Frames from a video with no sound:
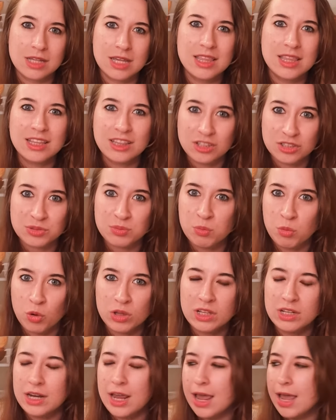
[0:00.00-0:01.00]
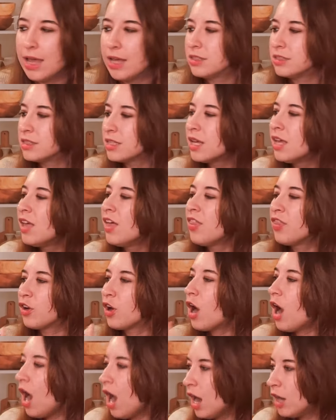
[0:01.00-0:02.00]
I think there's more than eggs.
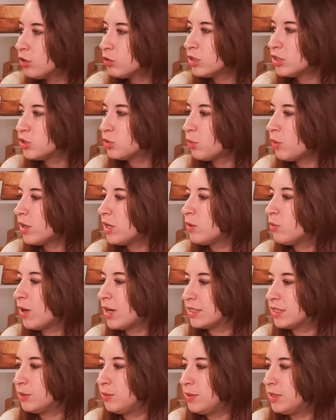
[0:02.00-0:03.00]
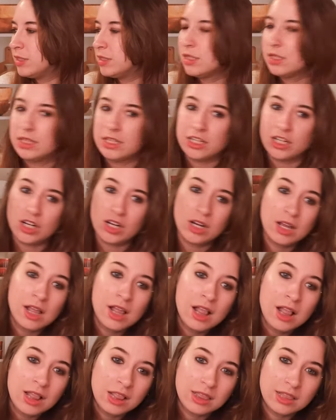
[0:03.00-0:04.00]
There are 120 recipes in here.
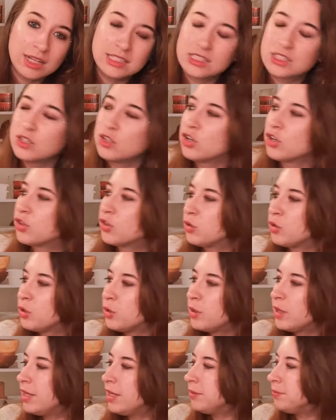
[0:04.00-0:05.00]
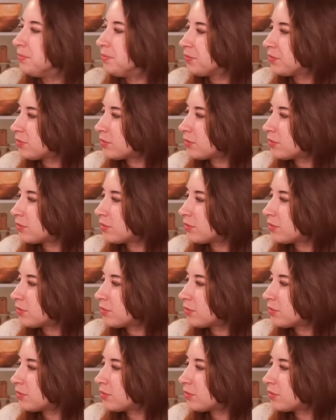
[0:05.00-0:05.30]
Let's look through it.